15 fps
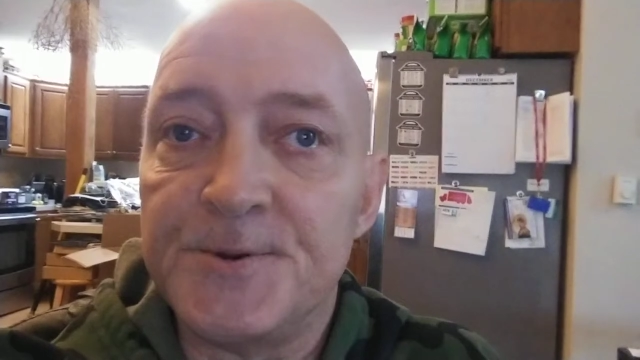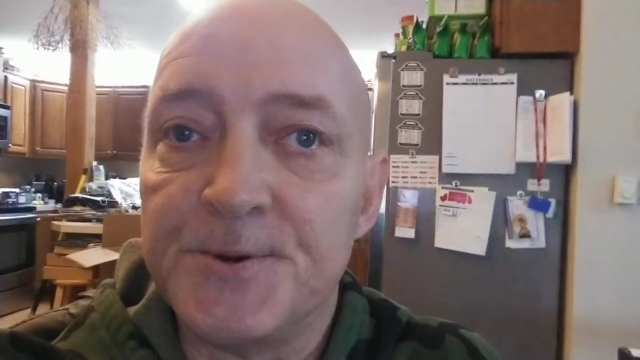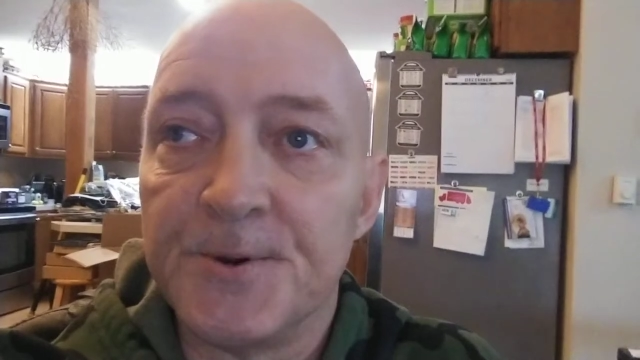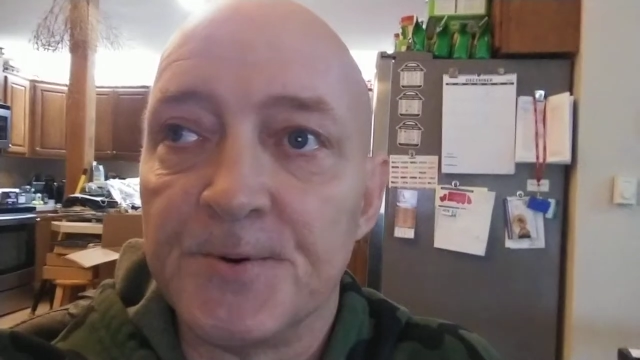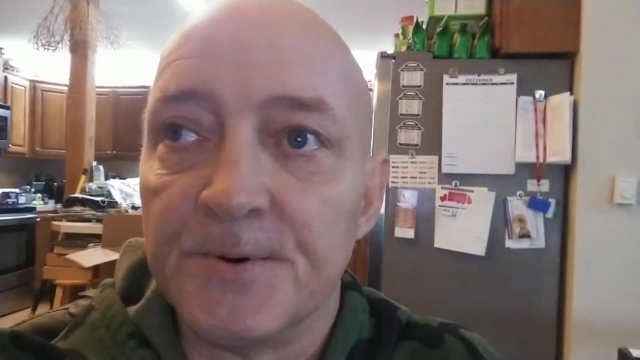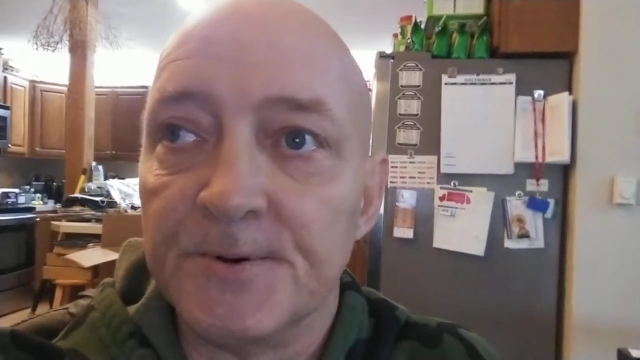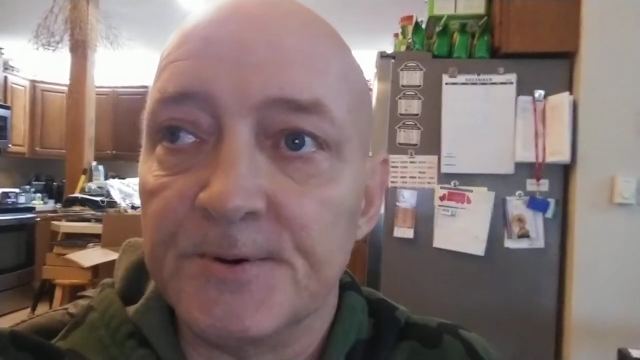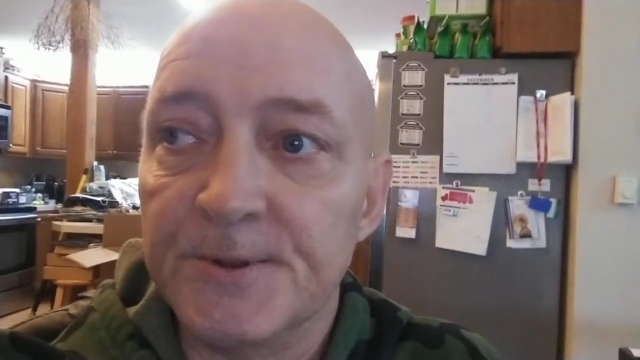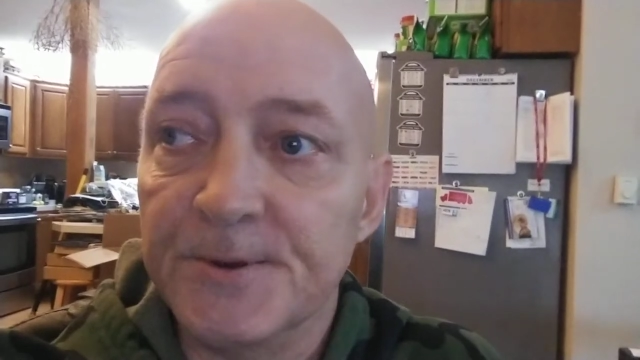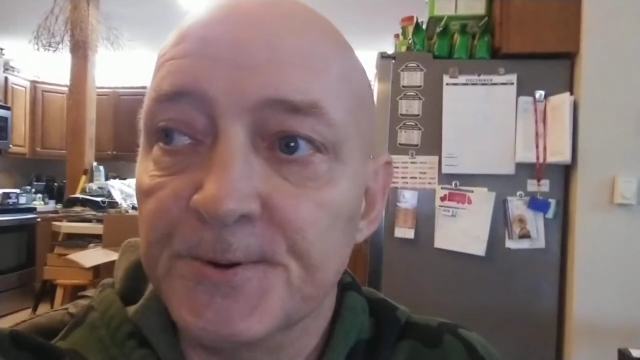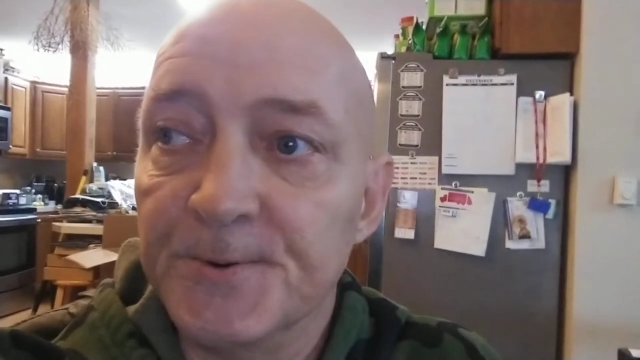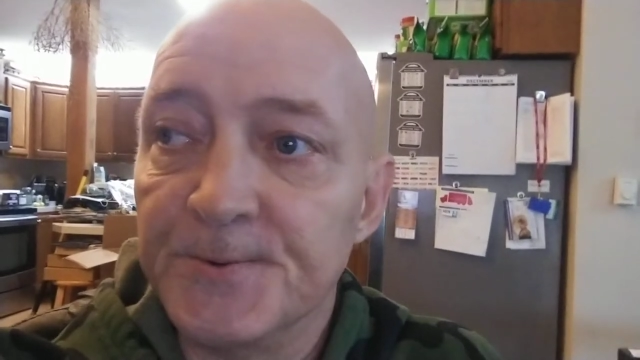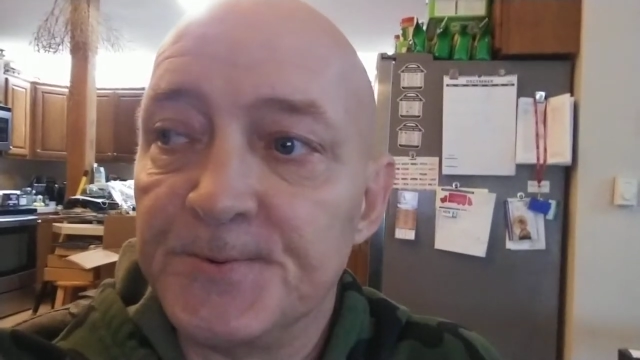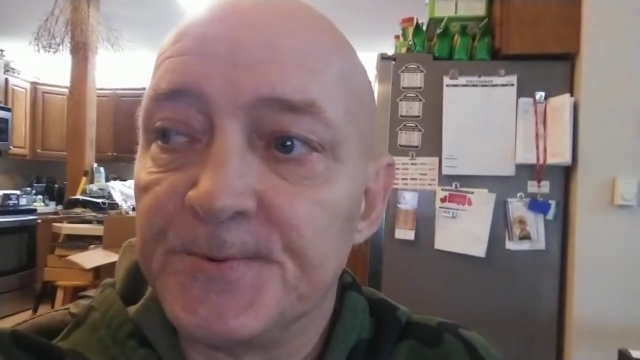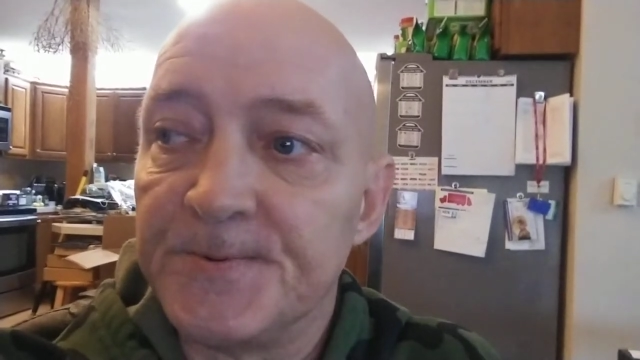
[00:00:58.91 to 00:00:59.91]
you're going to
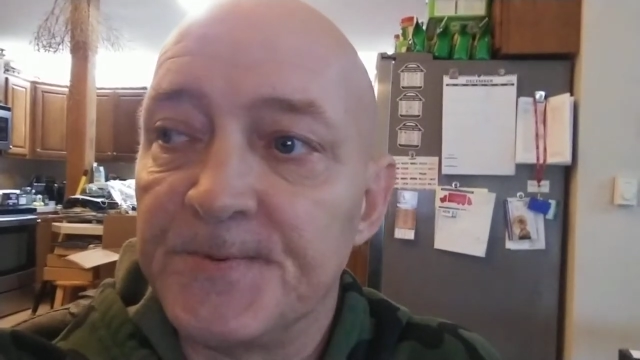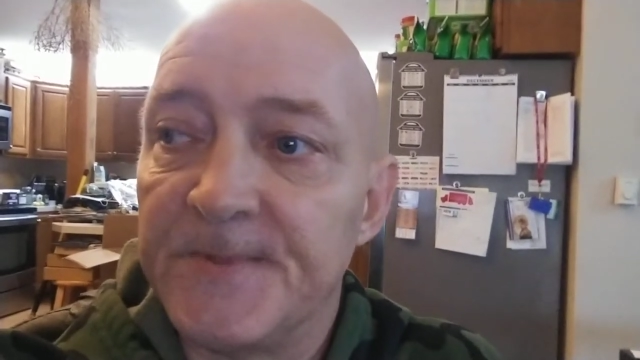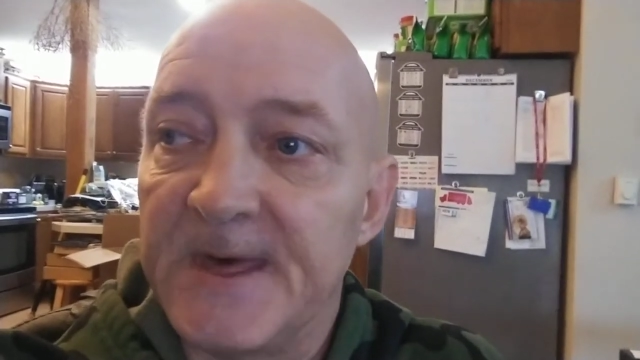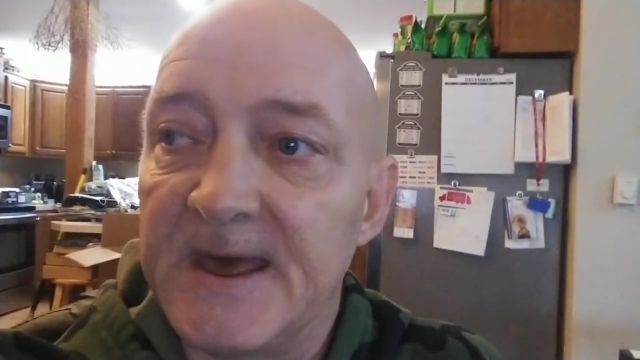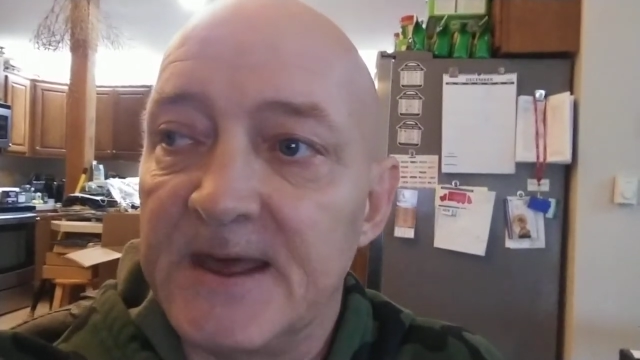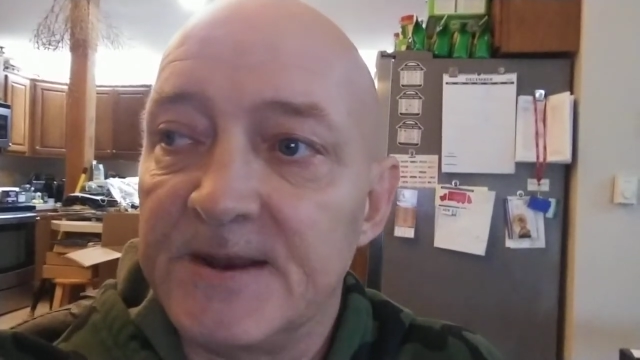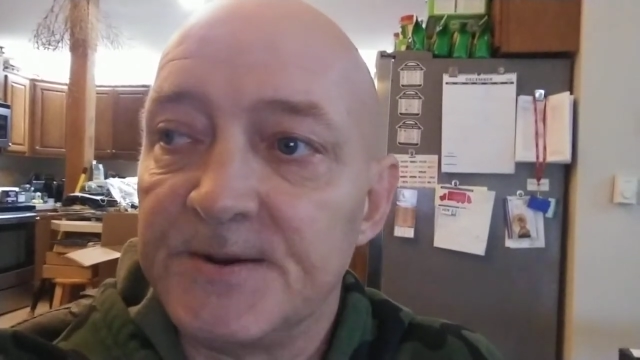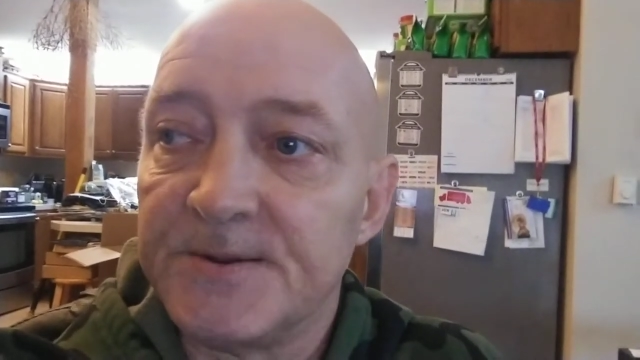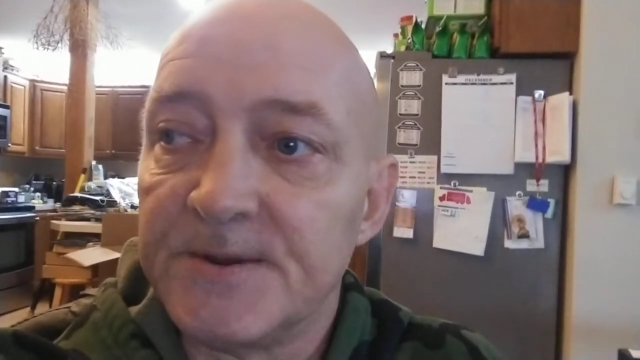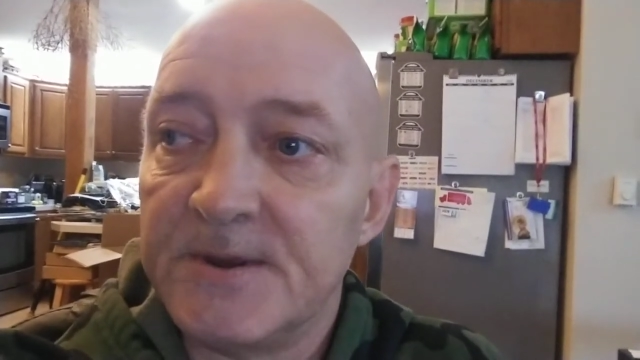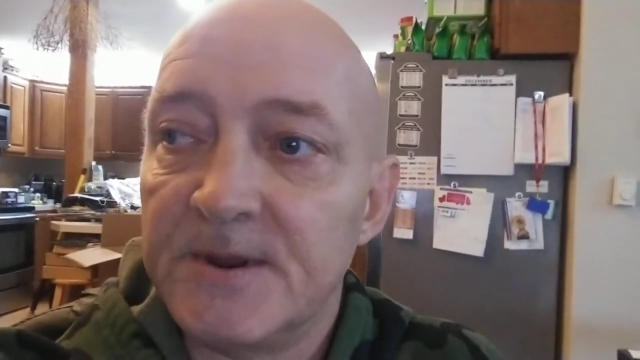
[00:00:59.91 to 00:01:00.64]
lose that